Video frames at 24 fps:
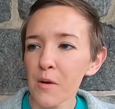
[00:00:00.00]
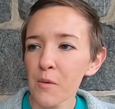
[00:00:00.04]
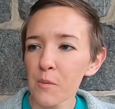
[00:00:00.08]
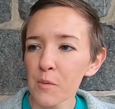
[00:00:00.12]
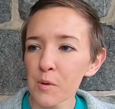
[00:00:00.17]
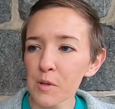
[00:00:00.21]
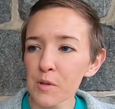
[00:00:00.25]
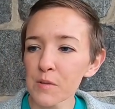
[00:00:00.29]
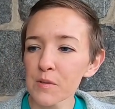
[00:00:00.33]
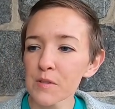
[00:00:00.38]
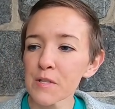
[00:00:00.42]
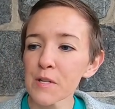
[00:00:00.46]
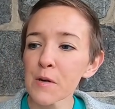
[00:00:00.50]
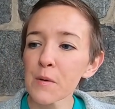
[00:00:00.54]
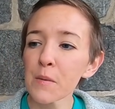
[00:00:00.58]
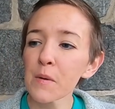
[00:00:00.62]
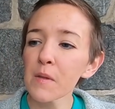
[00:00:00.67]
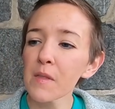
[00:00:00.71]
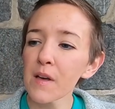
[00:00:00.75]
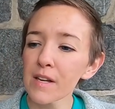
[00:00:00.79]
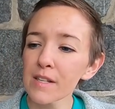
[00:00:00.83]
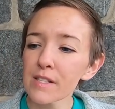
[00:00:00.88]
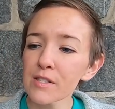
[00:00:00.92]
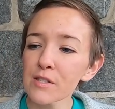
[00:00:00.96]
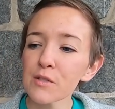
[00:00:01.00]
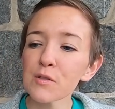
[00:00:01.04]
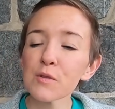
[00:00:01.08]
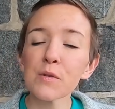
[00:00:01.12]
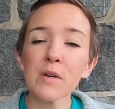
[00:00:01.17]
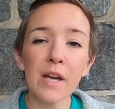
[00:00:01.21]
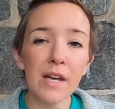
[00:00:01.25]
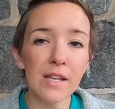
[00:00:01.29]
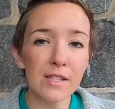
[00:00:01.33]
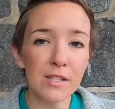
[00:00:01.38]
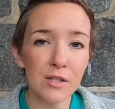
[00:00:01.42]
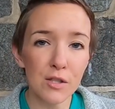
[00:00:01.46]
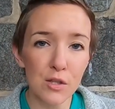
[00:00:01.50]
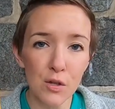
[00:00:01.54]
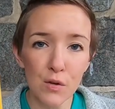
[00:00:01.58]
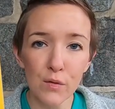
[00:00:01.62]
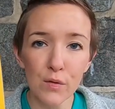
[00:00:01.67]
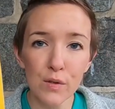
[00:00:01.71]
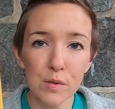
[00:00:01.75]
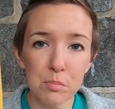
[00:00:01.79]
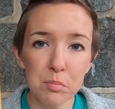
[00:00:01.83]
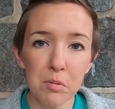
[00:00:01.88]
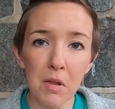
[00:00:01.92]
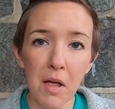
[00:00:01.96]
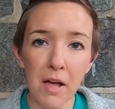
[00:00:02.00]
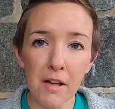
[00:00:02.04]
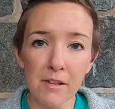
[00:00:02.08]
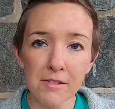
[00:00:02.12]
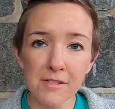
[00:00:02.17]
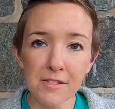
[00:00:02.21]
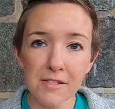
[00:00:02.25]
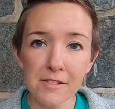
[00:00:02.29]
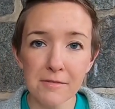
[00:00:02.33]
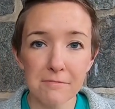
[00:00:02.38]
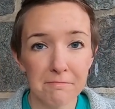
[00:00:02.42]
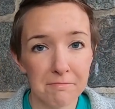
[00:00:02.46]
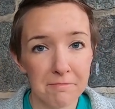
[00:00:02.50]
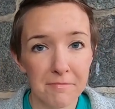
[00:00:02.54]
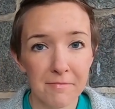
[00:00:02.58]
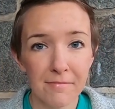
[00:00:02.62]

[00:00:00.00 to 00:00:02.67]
When you deal with us, you get Service Plus.